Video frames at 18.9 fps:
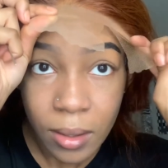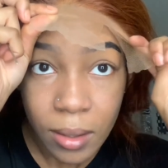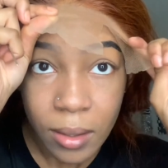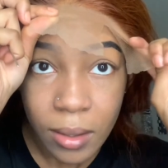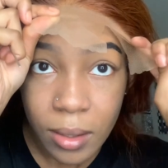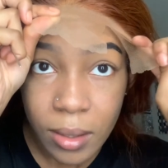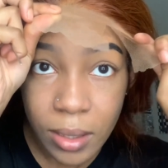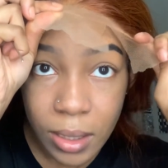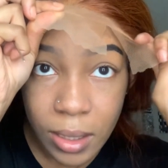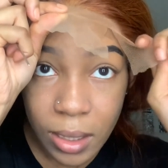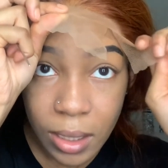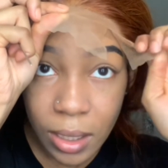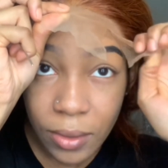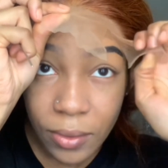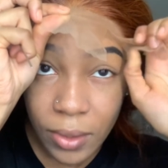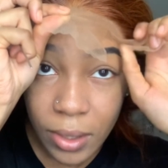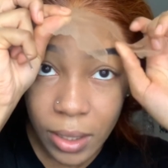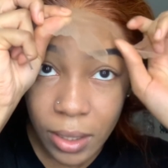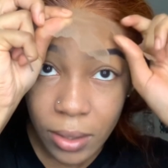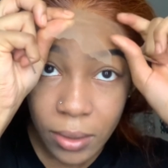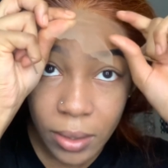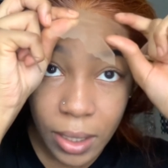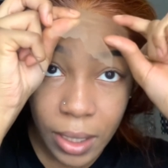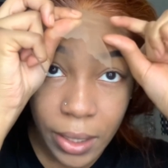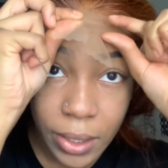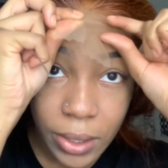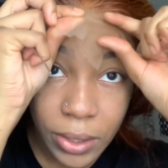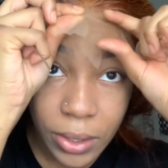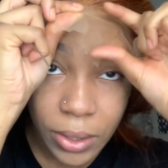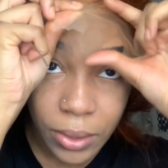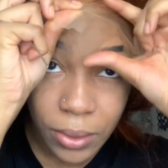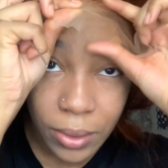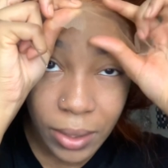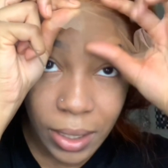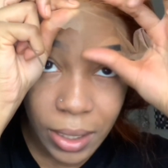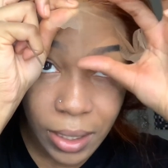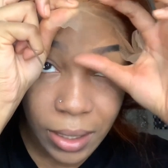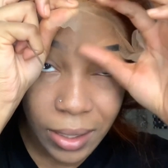This is even. Okay, so
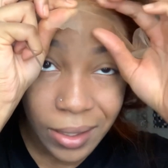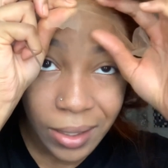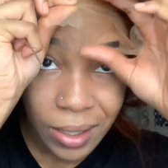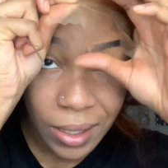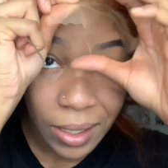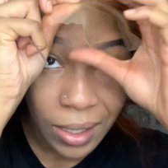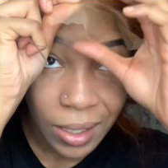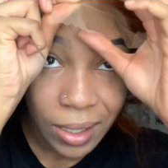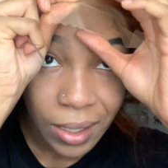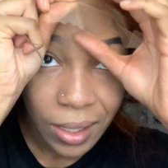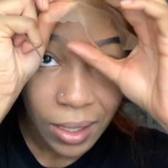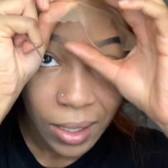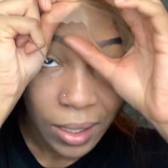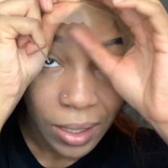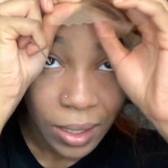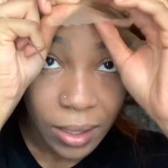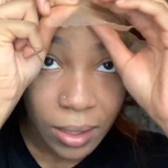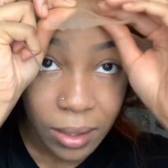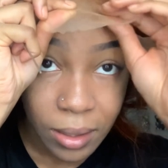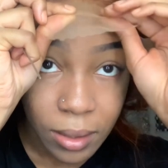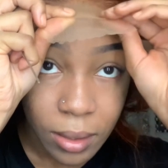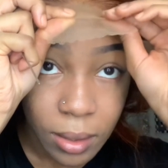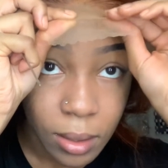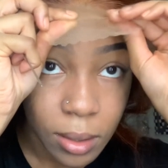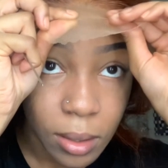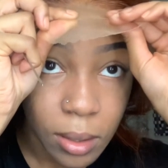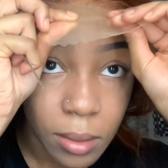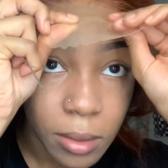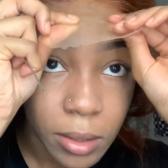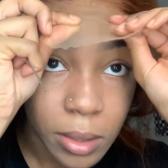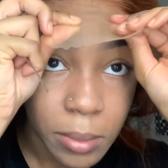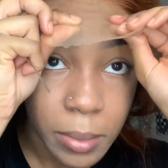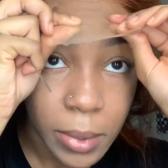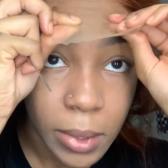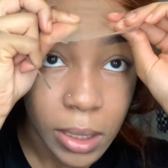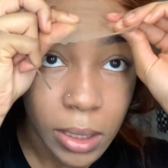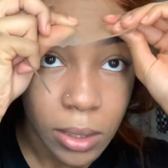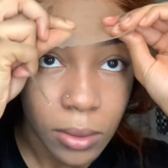then this
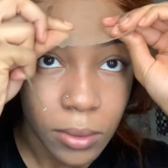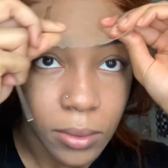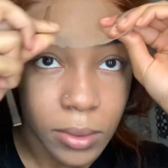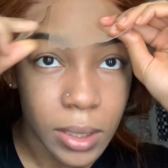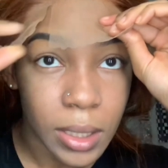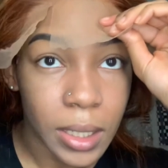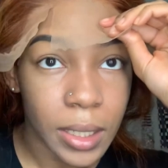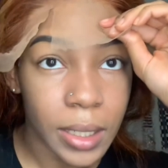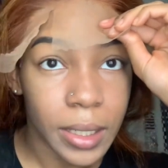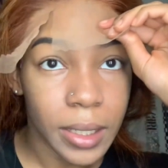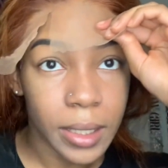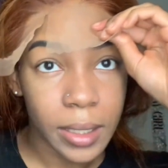piece goes here.